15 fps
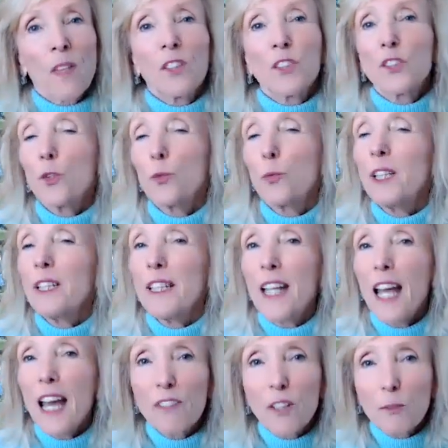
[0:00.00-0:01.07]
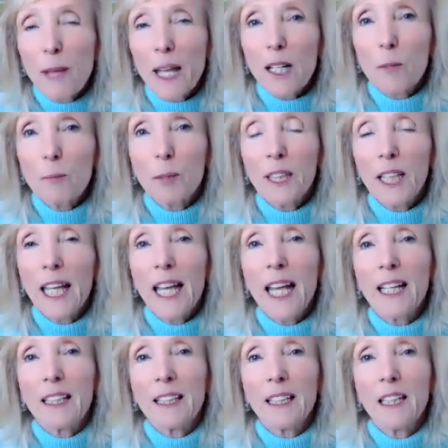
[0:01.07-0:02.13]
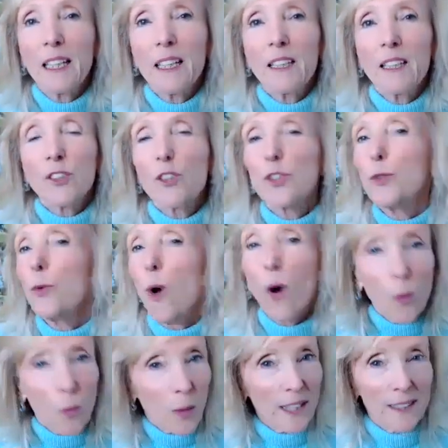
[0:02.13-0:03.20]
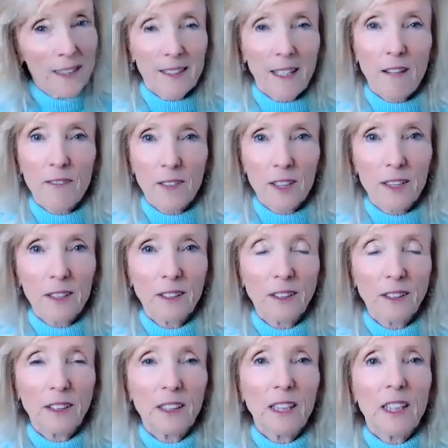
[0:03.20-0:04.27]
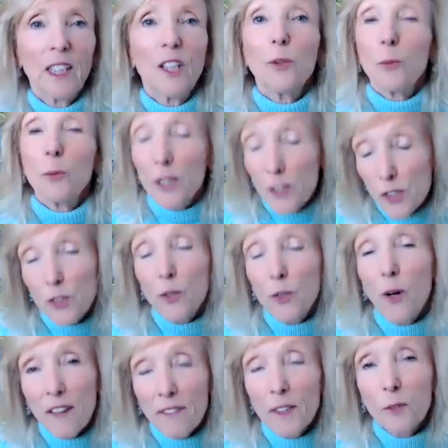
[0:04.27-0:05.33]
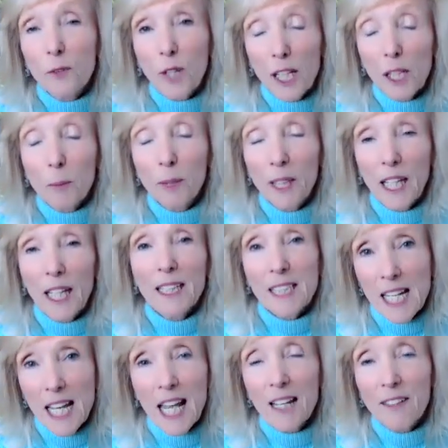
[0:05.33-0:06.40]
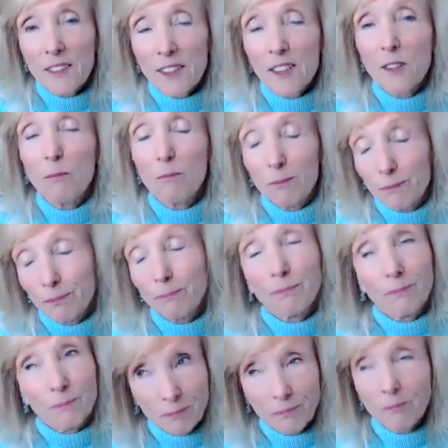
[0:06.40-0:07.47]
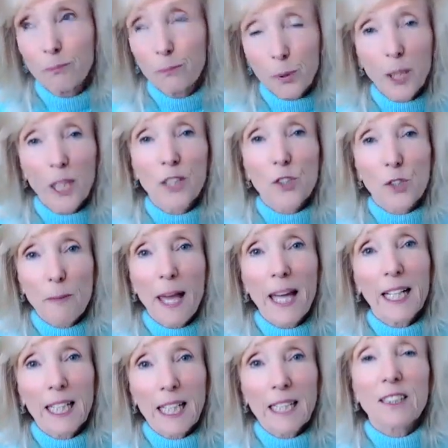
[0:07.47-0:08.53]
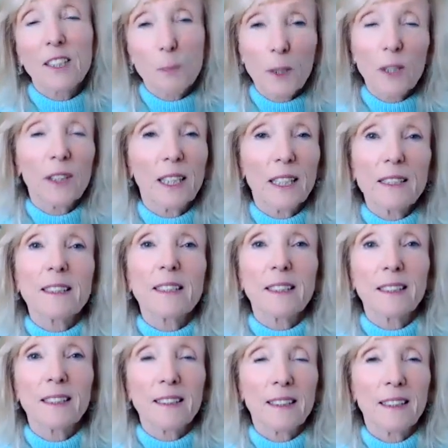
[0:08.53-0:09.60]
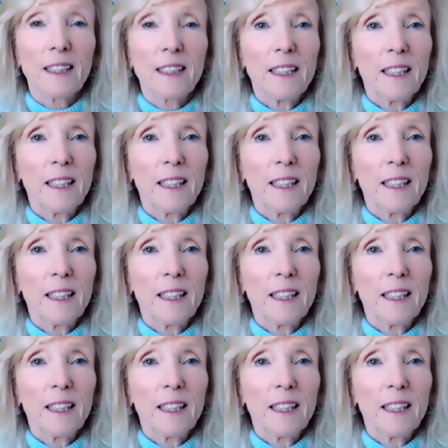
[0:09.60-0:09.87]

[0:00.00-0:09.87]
So we never make a plan to always suffer. We do often write a plan to have some pretty traumatic experiences,